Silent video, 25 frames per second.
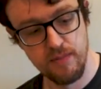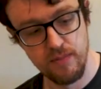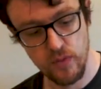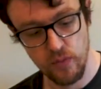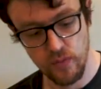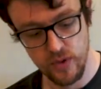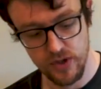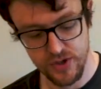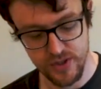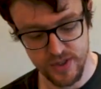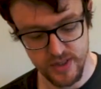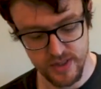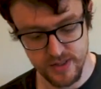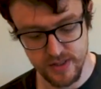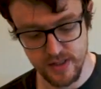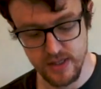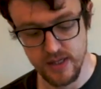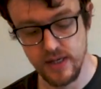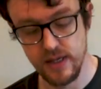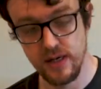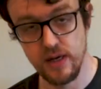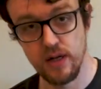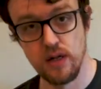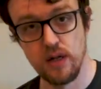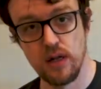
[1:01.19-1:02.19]
which is
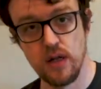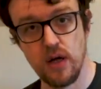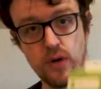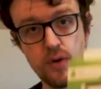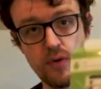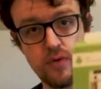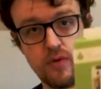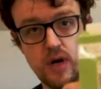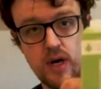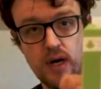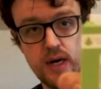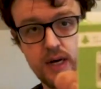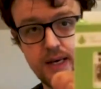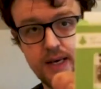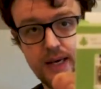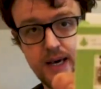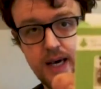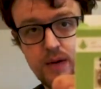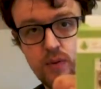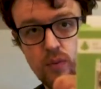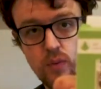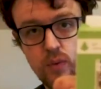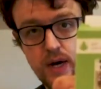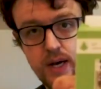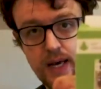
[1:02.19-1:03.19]
the LoRa
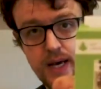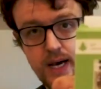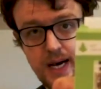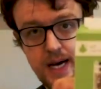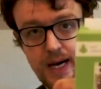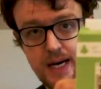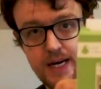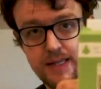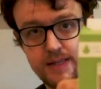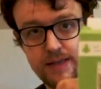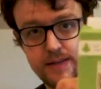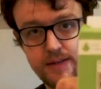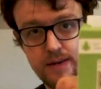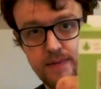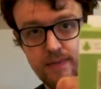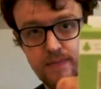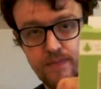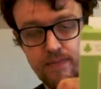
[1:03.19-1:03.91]
Gateway Hat.